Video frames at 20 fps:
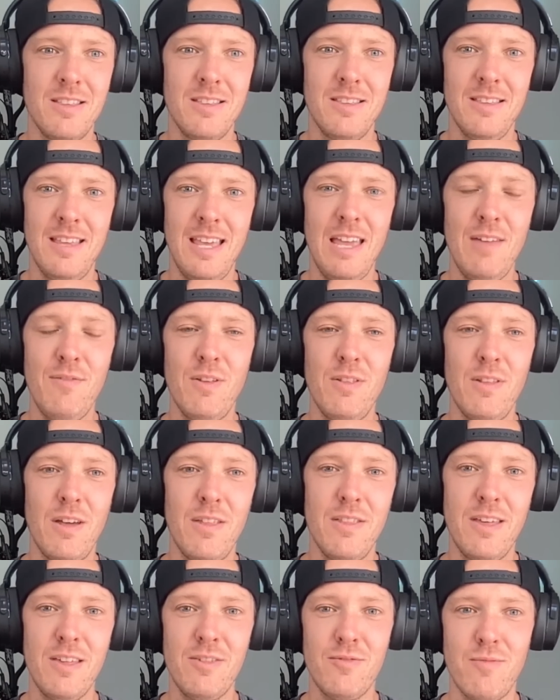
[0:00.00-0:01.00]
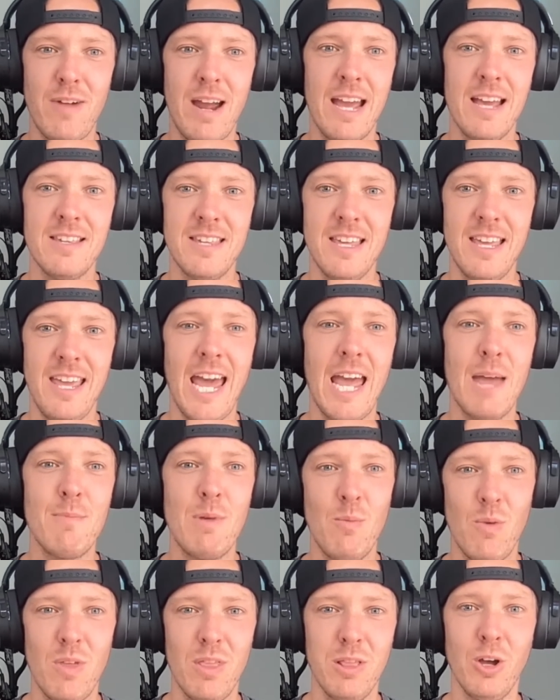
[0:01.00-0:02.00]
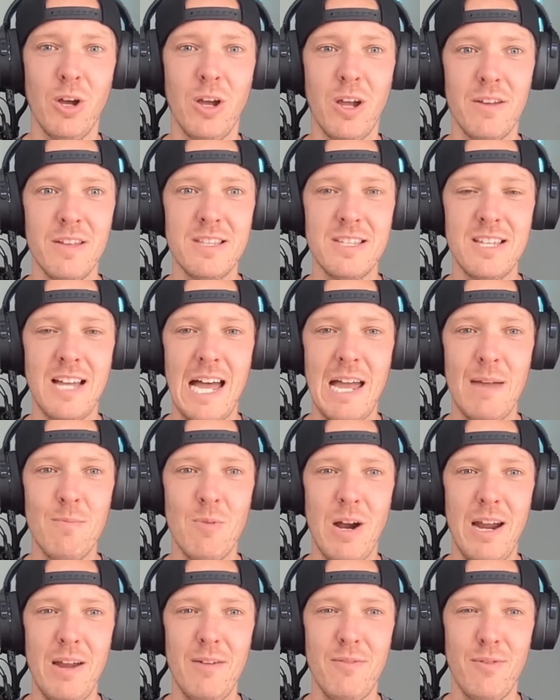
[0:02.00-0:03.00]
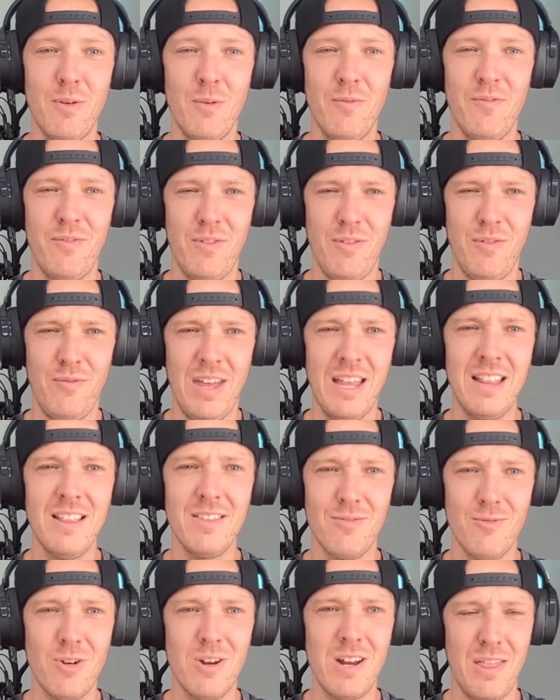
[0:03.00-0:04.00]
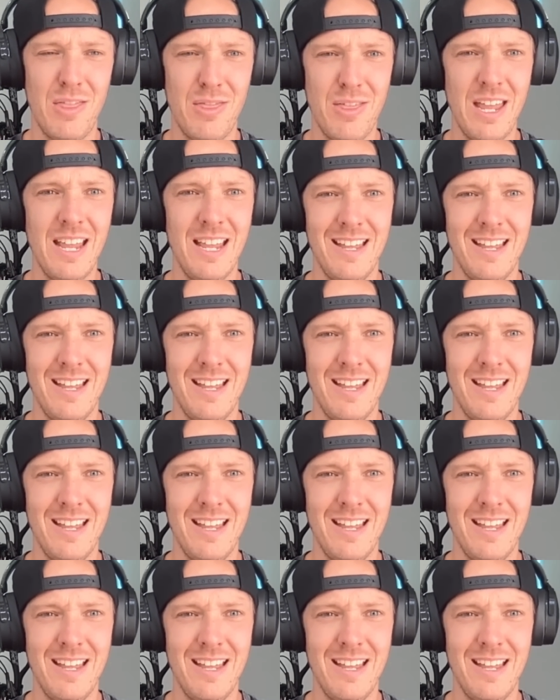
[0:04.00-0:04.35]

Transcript: even at this race, he came in with look at the time, right, for Finn's run, I think.